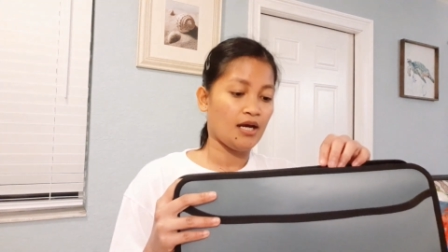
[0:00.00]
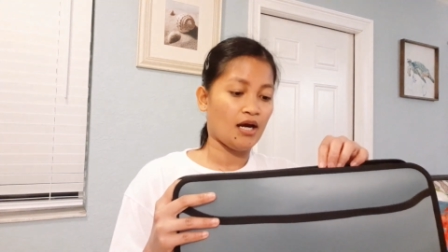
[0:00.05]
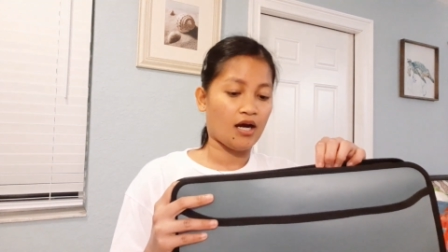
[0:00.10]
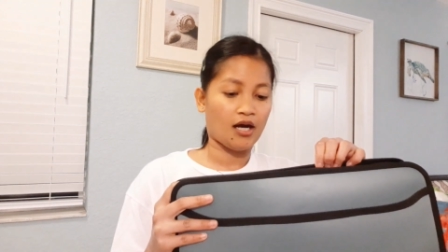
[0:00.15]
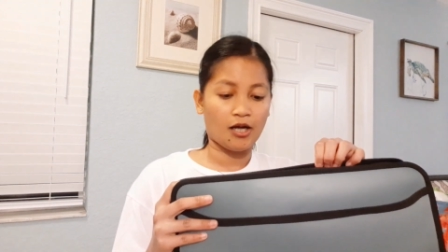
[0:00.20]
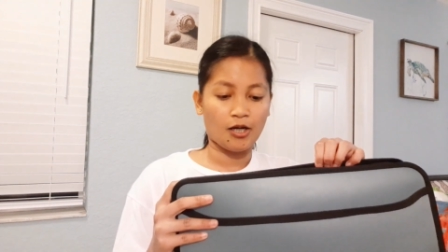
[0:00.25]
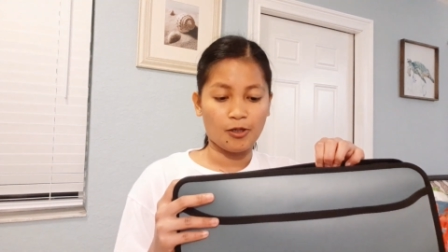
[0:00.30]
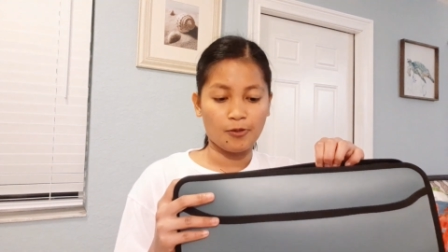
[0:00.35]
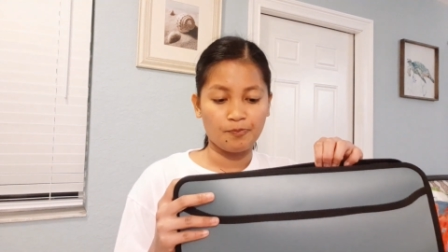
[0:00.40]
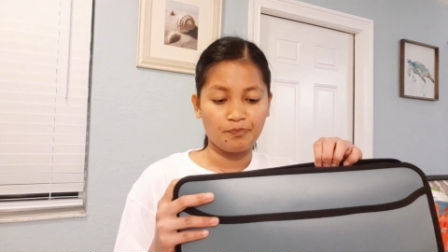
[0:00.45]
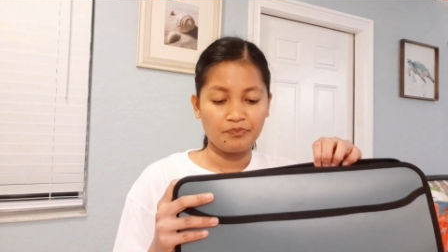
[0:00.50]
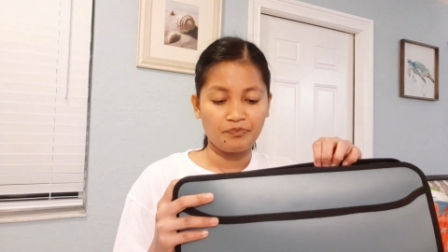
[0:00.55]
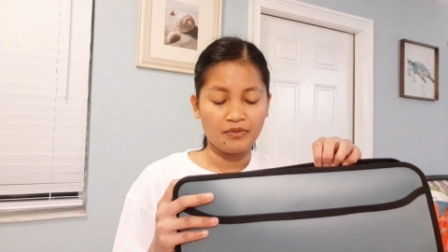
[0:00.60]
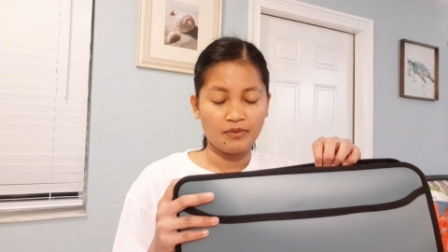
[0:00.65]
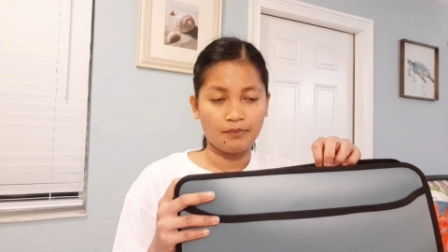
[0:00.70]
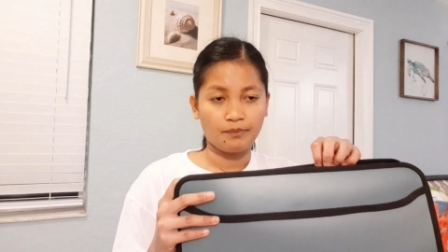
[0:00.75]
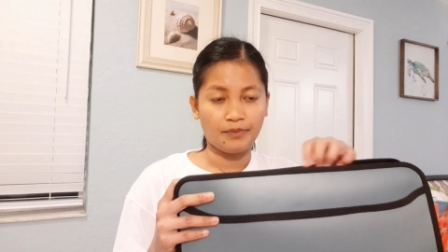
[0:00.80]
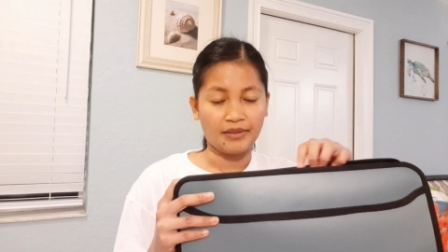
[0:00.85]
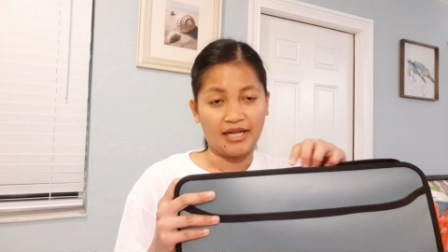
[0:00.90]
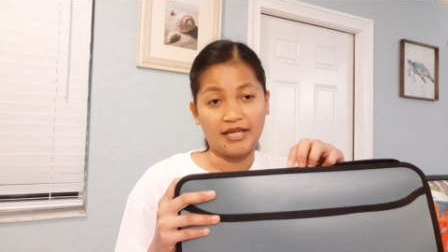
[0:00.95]
Um,
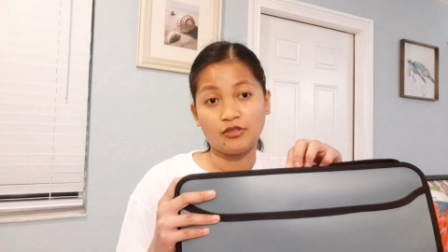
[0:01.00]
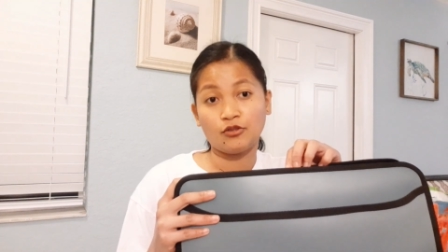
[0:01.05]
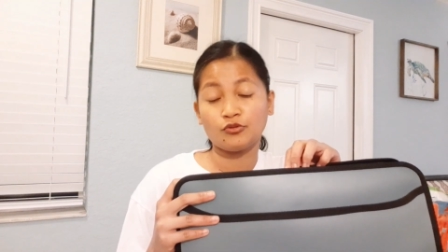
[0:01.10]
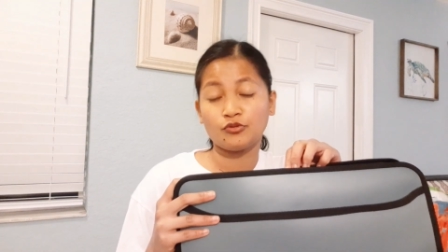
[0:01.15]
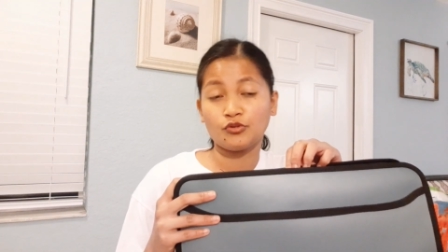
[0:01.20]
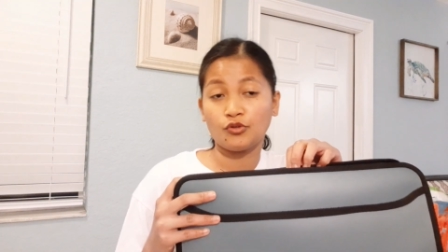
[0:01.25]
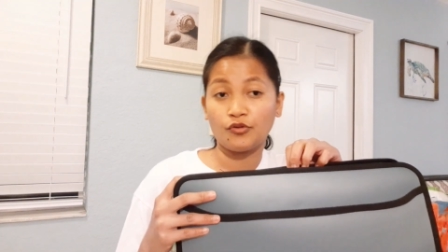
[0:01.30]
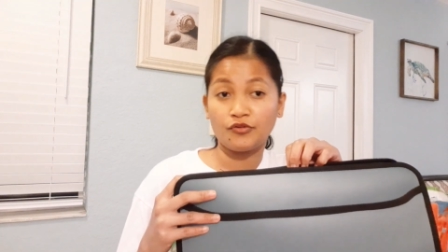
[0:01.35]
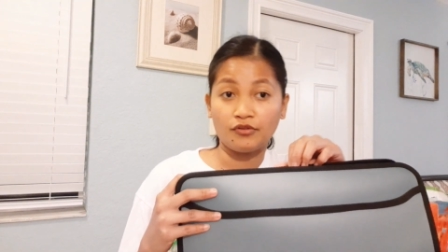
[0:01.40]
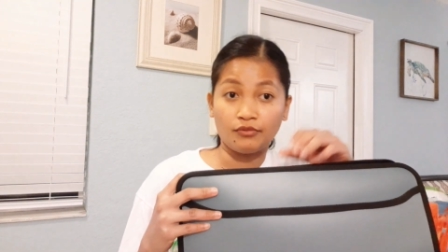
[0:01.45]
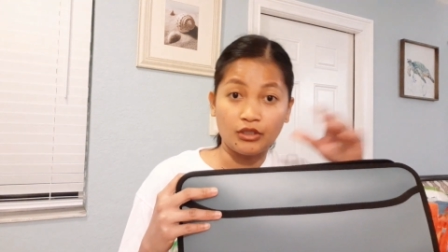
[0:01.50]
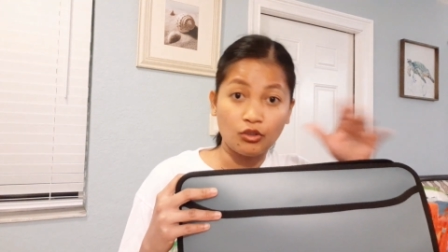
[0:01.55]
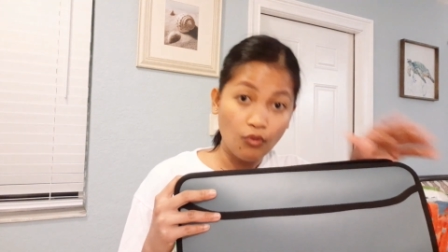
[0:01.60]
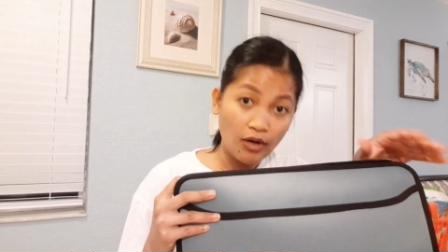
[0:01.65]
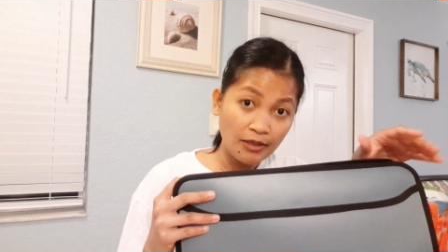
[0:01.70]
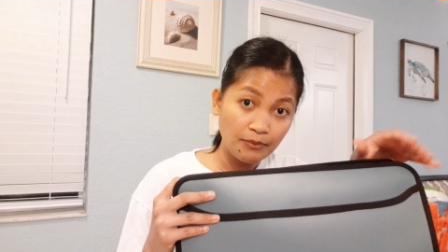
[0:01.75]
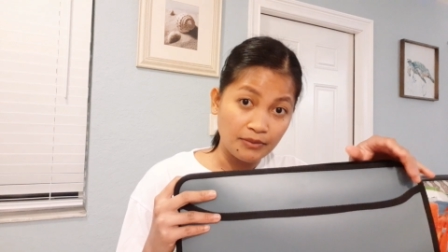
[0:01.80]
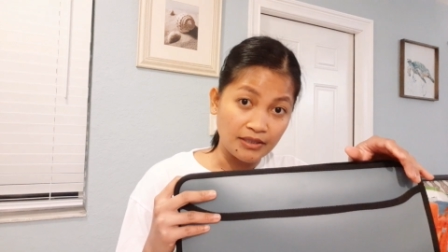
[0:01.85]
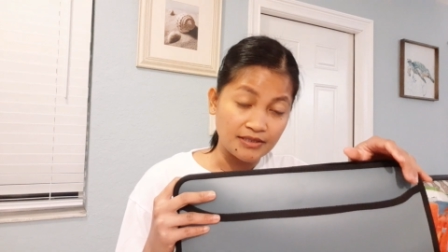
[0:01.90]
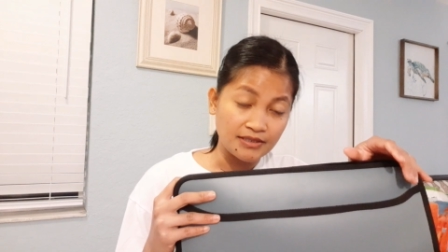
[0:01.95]
but I don't know the
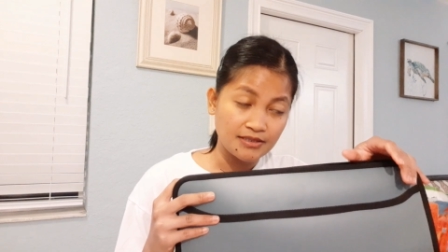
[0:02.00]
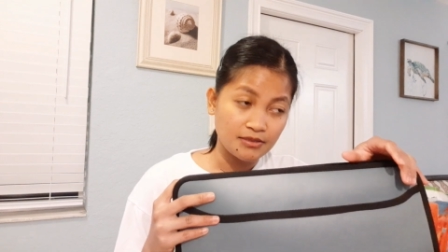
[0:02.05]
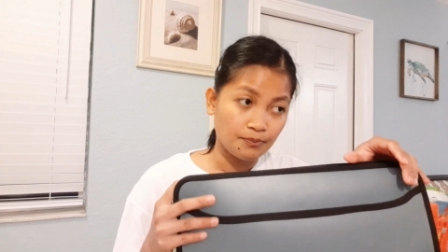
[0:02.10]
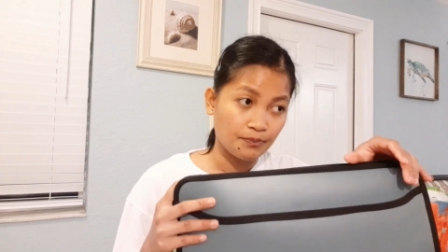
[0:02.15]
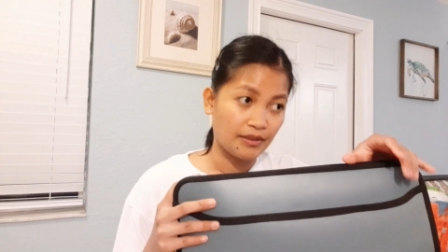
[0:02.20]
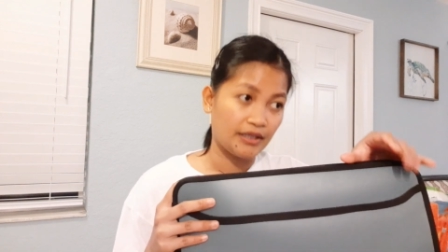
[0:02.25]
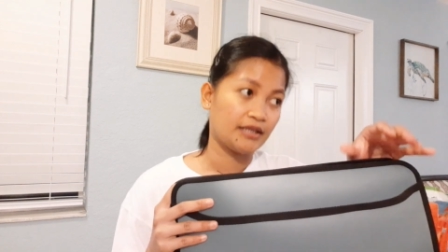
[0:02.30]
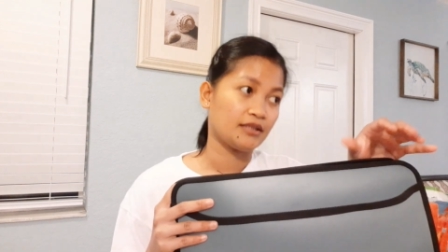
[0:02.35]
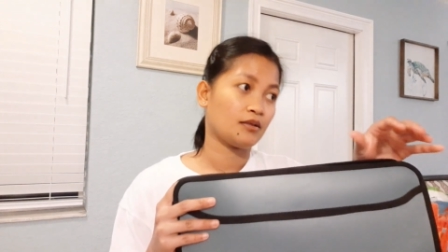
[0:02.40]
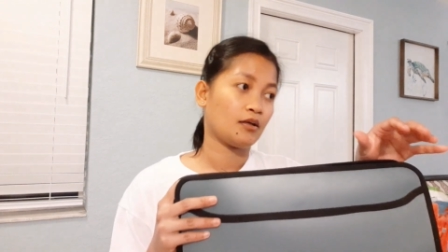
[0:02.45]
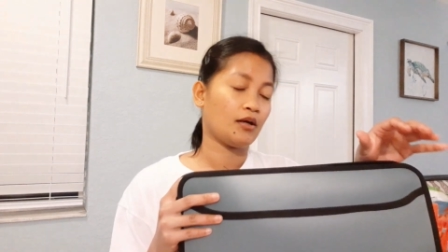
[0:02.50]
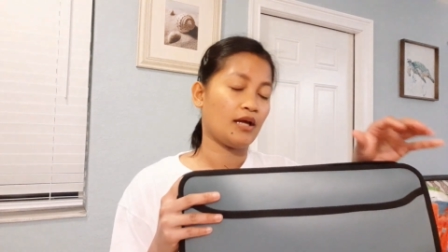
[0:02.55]
requirements. But